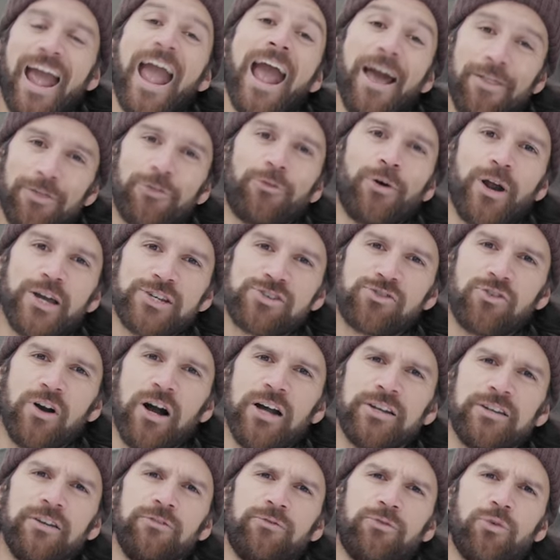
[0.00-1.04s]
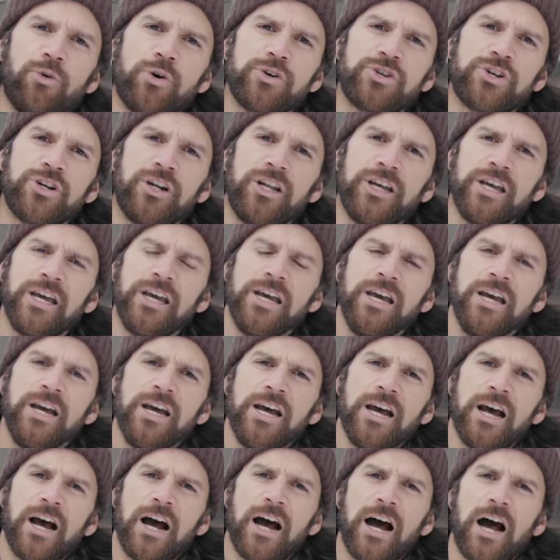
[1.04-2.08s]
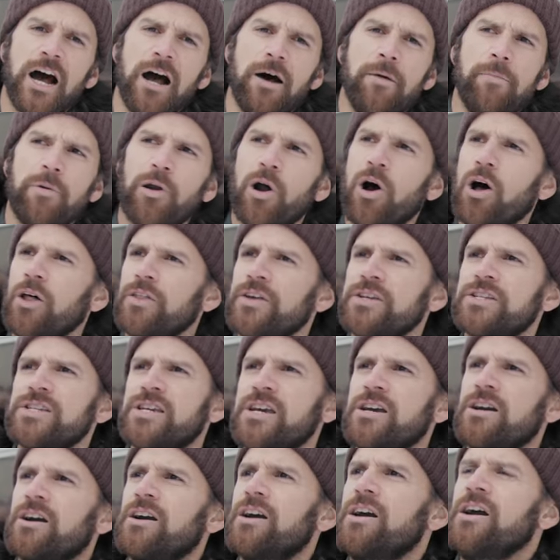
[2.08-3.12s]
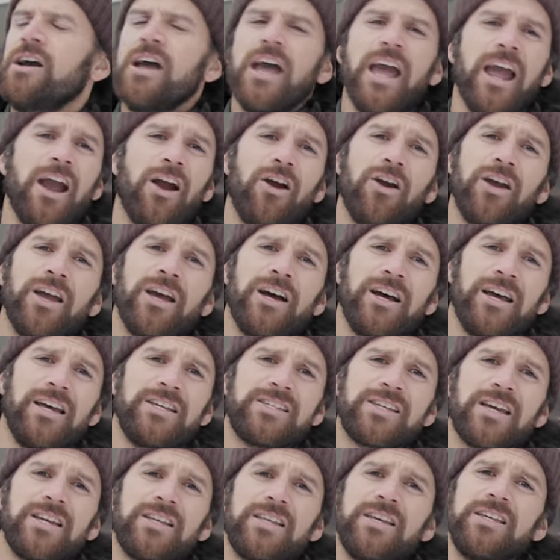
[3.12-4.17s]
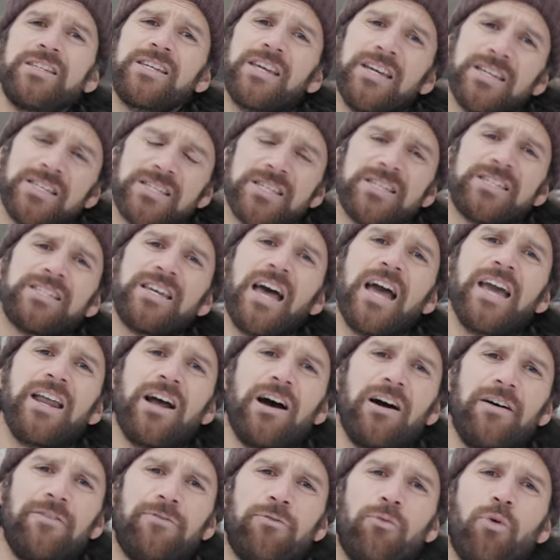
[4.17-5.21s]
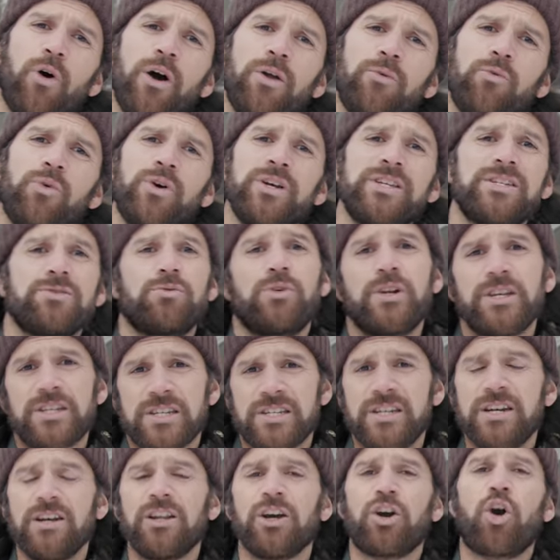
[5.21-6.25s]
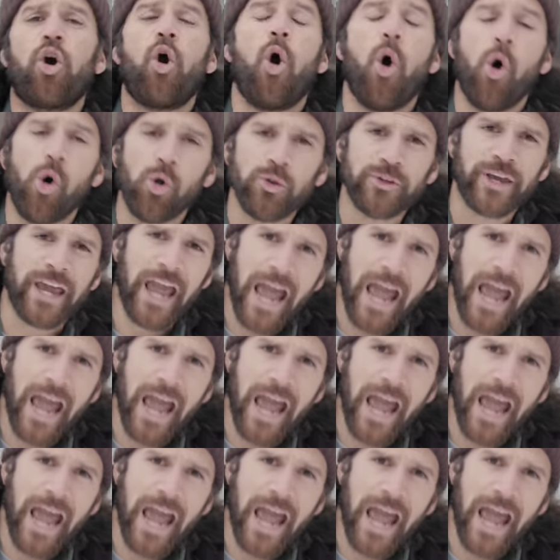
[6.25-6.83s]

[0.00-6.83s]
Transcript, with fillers: and the restaurant, unfortunately. Uh, but all this here area is, uh, is, I guess, the site of what was what is still a cold